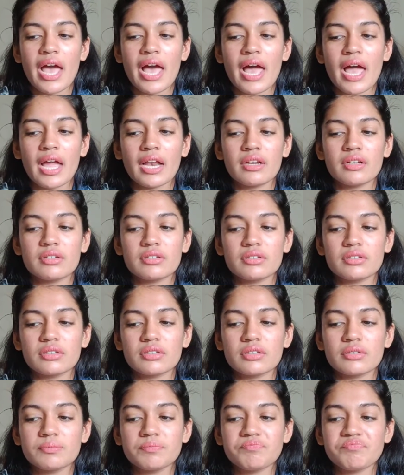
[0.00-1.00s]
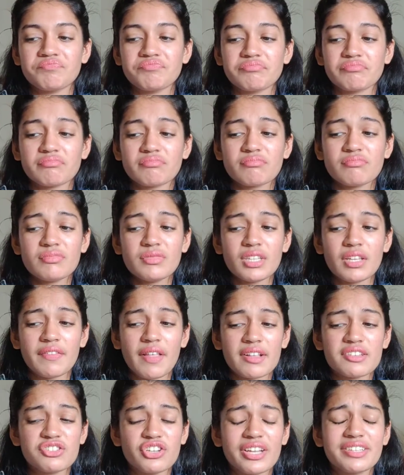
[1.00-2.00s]
And
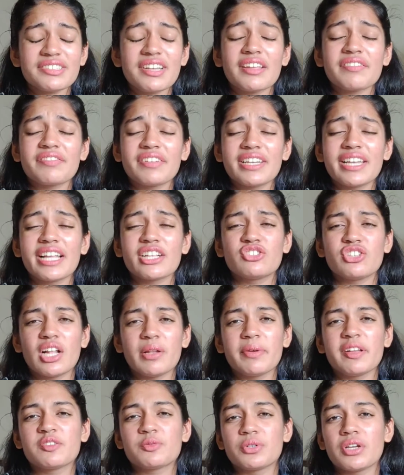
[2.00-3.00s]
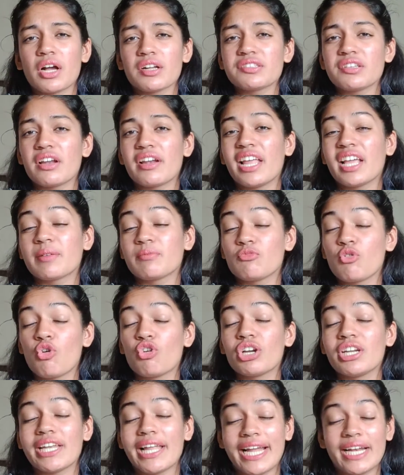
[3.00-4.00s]
that's the reason I feel like gel-based products are like
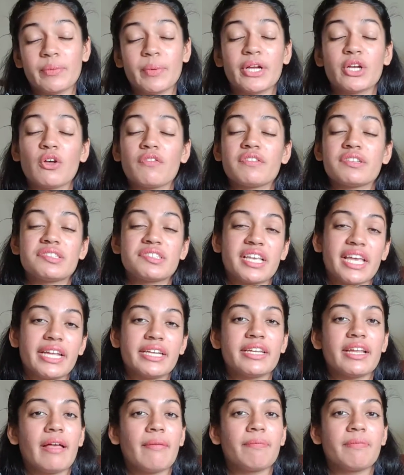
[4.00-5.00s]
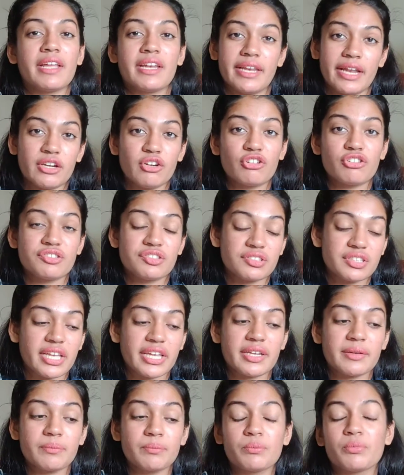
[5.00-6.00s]
more lightweight on the skin, and they let your
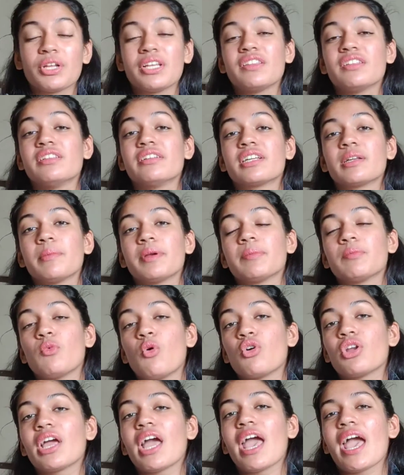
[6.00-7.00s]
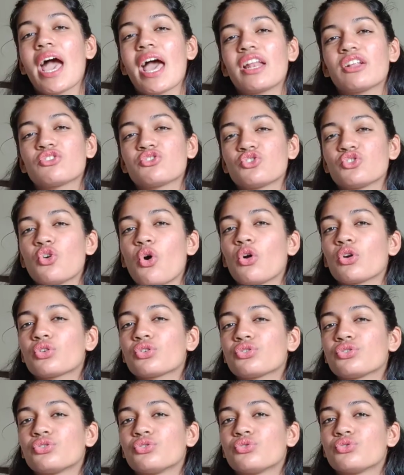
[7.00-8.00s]
skin breathe a little bit more, and it's
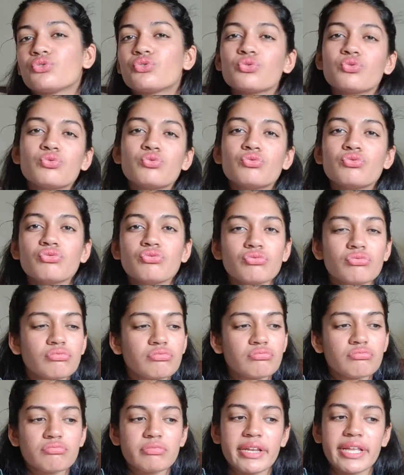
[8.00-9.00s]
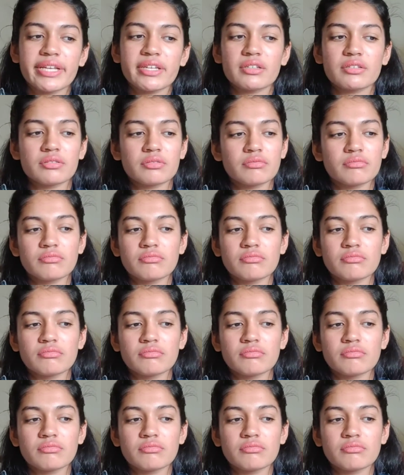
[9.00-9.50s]
not too like